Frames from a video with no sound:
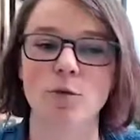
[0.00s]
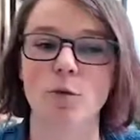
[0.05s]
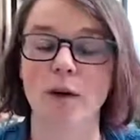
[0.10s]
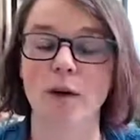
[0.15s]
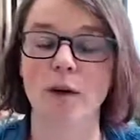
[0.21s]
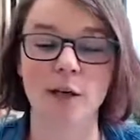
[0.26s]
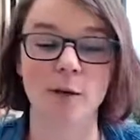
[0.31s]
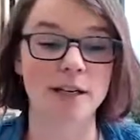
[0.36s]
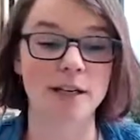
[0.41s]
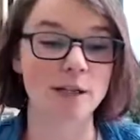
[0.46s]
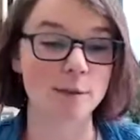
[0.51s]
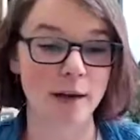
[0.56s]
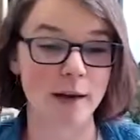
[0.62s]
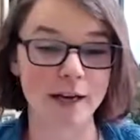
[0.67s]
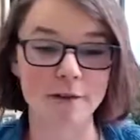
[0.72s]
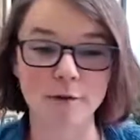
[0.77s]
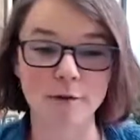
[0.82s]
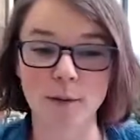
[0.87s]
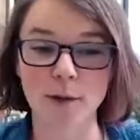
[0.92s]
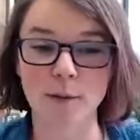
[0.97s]
What do you expect
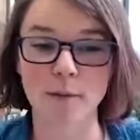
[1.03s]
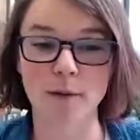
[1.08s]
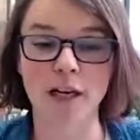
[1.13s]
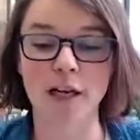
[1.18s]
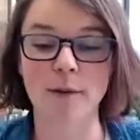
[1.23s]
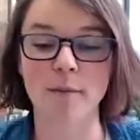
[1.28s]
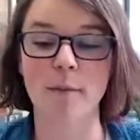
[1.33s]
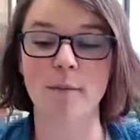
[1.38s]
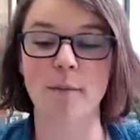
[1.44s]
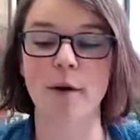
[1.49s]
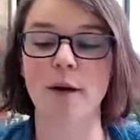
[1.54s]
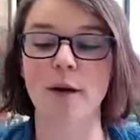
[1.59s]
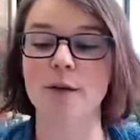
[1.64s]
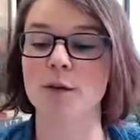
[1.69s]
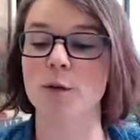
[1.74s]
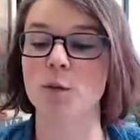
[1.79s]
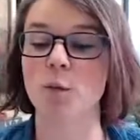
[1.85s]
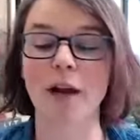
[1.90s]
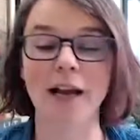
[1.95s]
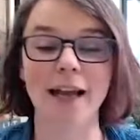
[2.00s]
from community
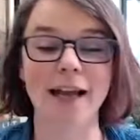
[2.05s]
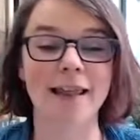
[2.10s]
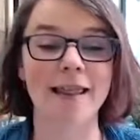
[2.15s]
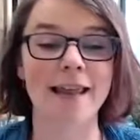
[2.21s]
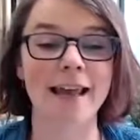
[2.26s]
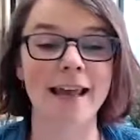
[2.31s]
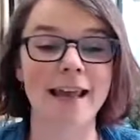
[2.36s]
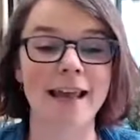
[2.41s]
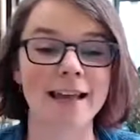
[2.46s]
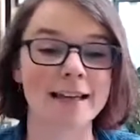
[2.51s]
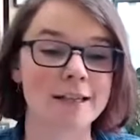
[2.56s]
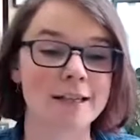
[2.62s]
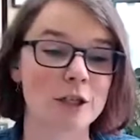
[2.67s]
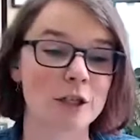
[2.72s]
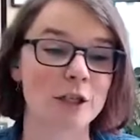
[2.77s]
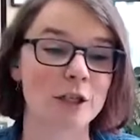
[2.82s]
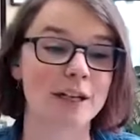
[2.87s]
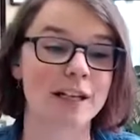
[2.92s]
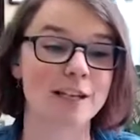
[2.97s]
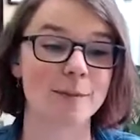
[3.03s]
members? What can they in
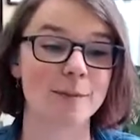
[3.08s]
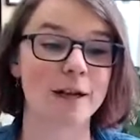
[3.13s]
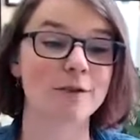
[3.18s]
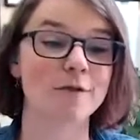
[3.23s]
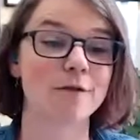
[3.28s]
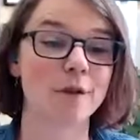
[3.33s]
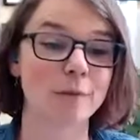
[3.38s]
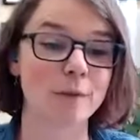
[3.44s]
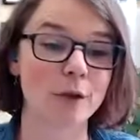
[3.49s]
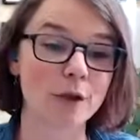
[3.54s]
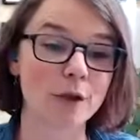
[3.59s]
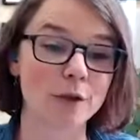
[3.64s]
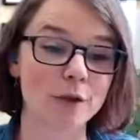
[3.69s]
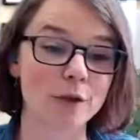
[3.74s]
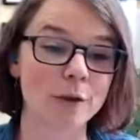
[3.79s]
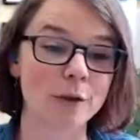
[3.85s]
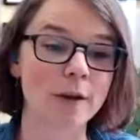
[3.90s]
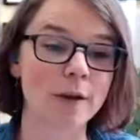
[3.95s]
turn expect from you?